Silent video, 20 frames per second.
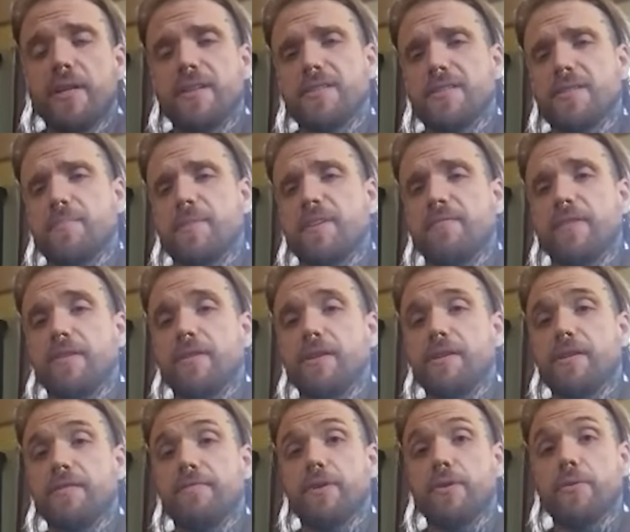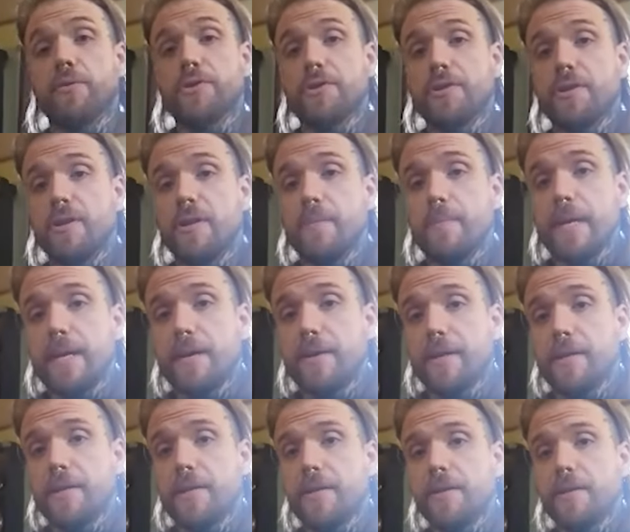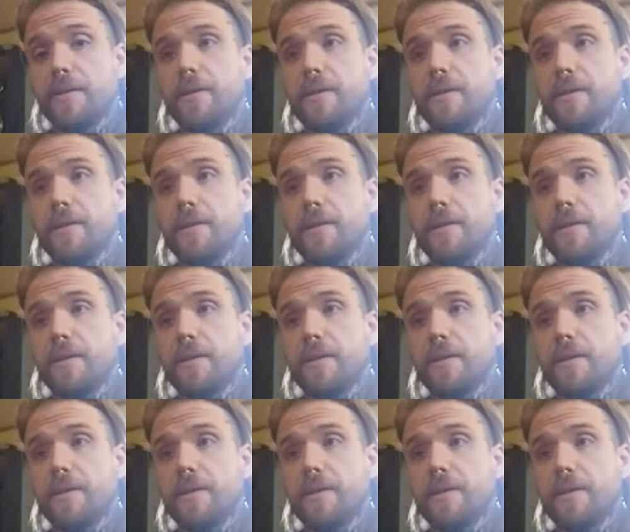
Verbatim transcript: There's something very devotional about it.